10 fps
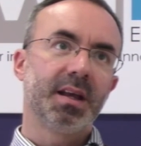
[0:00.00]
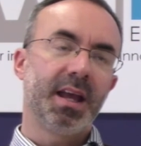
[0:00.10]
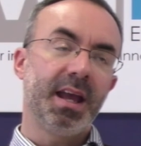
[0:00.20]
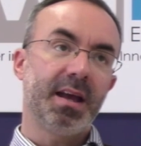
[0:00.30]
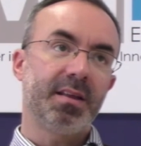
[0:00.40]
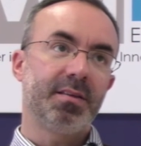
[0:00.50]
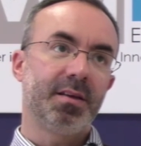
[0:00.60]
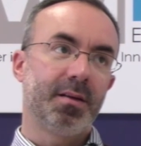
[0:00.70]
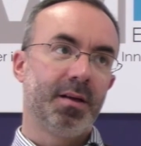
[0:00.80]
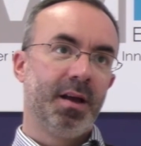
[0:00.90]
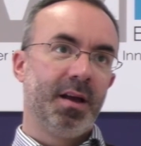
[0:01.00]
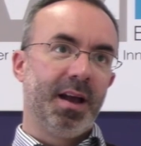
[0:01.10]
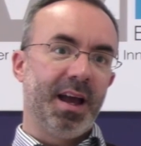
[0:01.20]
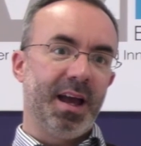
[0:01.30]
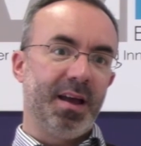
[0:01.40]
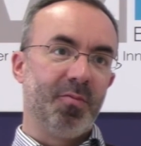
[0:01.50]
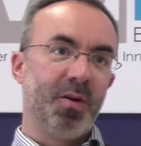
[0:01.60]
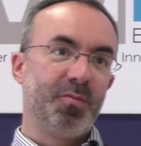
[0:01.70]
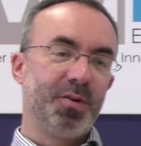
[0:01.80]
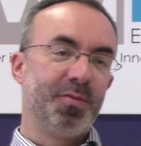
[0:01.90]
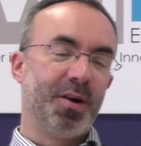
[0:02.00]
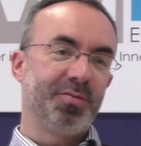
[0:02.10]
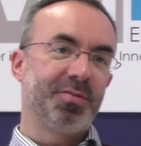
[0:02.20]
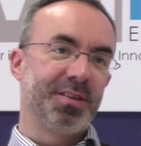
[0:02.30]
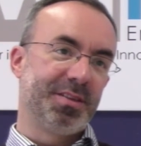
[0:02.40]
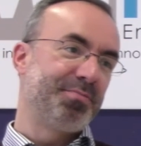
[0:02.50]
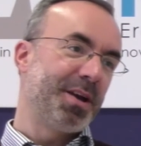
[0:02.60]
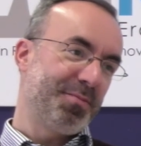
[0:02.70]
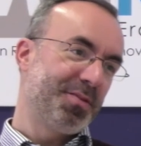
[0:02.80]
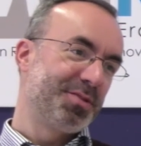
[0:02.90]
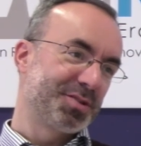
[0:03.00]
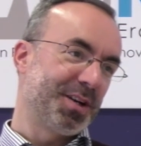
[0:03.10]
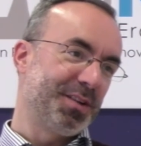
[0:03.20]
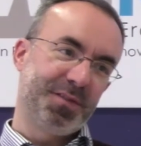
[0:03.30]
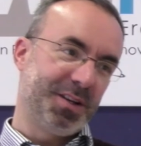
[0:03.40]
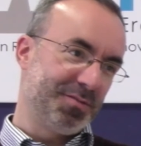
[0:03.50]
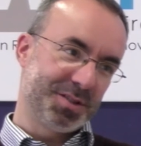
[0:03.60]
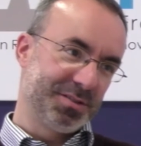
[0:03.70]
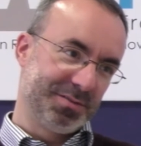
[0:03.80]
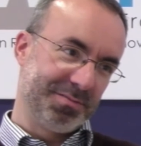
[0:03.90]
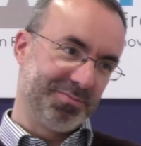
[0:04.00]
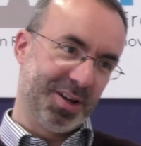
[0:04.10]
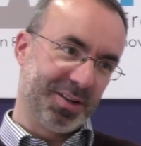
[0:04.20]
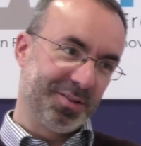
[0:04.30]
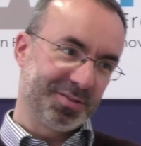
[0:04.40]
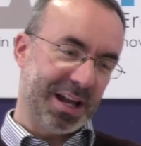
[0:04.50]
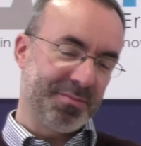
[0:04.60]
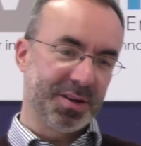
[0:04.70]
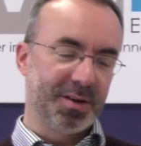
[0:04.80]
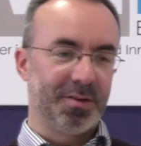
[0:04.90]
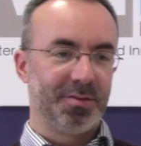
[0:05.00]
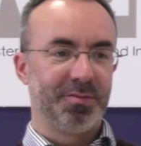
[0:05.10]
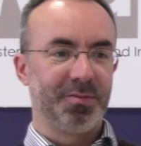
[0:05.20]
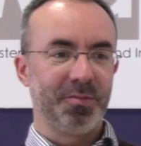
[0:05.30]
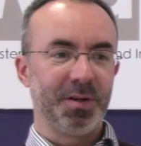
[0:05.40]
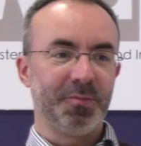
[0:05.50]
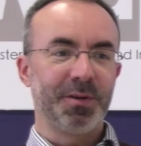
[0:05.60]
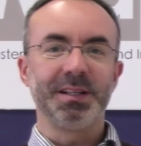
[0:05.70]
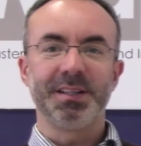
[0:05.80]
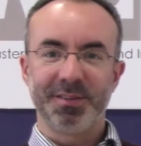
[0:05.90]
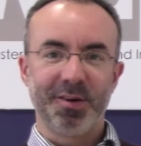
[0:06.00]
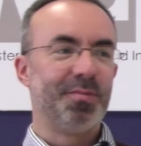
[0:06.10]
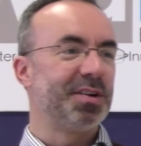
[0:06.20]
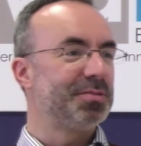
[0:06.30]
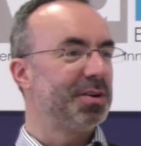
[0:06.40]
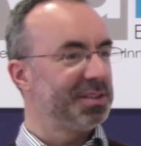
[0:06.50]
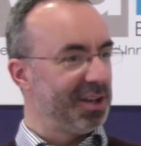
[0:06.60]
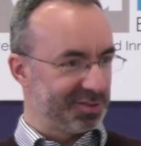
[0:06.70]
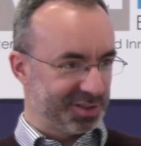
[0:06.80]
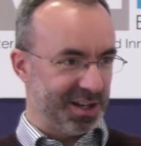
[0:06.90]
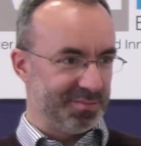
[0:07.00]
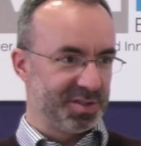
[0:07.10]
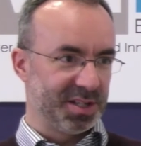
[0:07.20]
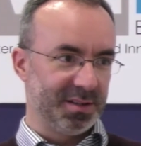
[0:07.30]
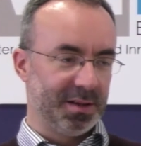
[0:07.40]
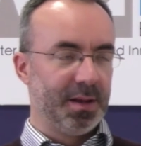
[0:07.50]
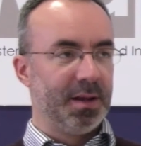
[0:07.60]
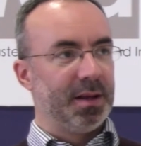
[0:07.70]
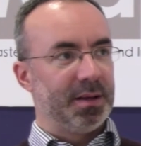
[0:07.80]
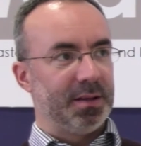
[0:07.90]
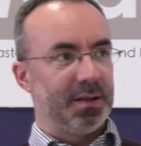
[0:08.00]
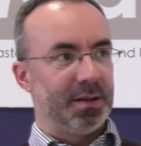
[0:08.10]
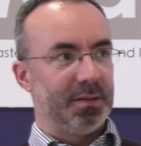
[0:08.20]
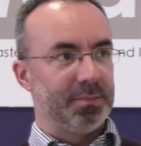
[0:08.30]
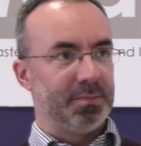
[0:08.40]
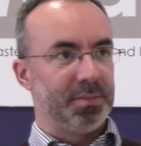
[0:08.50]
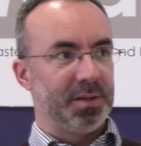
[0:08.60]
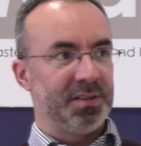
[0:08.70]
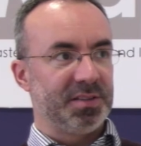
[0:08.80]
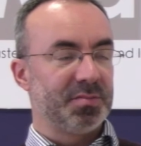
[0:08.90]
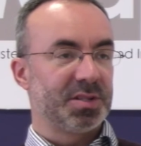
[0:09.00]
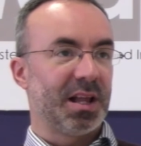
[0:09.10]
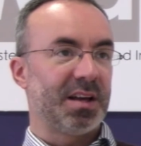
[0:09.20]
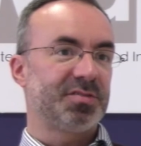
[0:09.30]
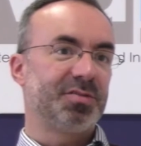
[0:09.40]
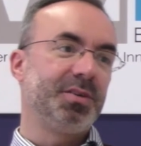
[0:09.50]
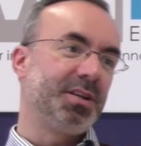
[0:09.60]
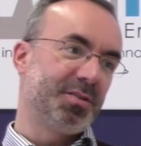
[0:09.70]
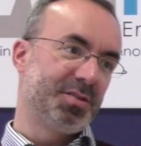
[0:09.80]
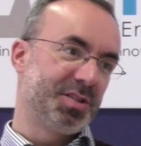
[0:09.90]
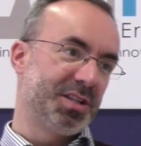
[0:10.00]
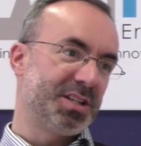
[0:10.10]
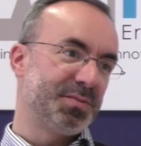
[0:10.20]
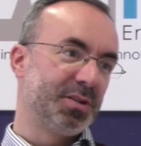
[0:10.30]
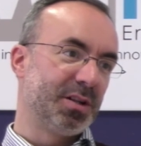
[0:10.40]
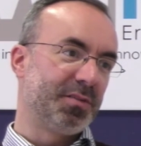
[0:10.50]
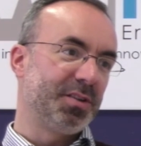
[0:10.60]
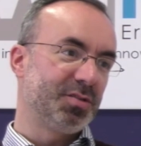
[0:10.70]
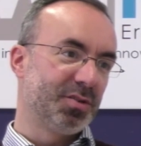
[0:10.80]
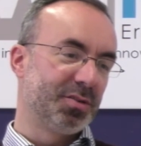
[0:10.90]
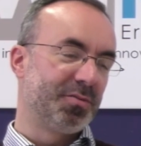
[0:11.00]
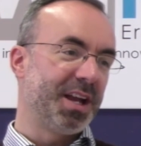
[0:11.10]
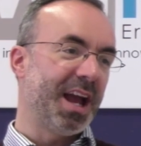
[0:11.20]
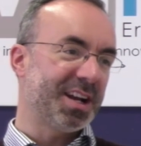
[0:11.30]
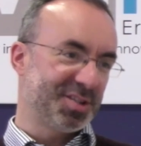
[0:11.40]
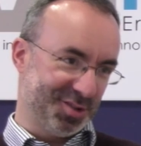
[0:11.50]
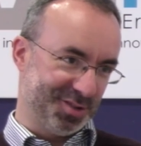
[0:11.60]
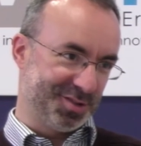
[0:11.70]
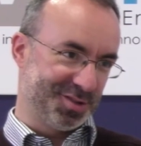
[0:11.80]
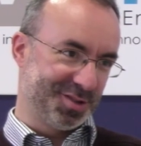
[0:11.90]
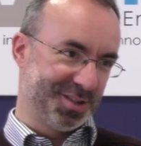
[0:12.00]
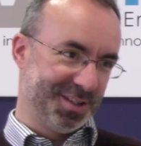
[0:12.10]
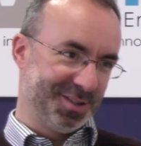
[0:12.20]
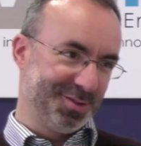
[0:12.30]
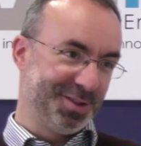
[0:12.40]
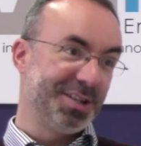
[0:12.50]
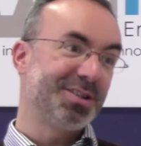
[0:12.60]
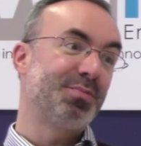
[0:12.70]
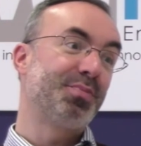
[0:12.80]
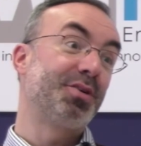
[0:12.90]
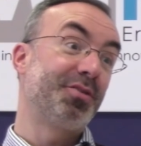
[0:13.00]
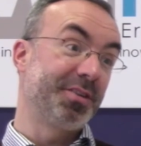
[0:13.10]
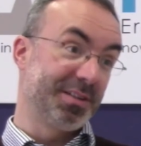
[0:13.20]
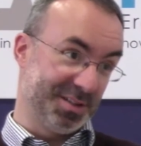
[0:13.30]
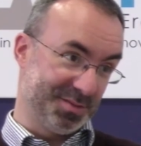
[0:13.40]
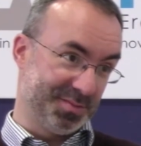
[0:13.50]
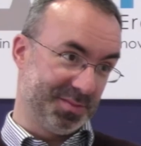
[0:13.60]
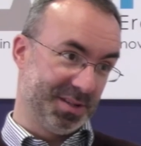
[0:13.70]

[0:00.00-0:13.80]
And when we wrote the paper, was quite funny, it was not a long time ago, we really didn't know much about the outcomes, and it seems the last 2 years there's been a lot of internal reactions to the entrepreneurialism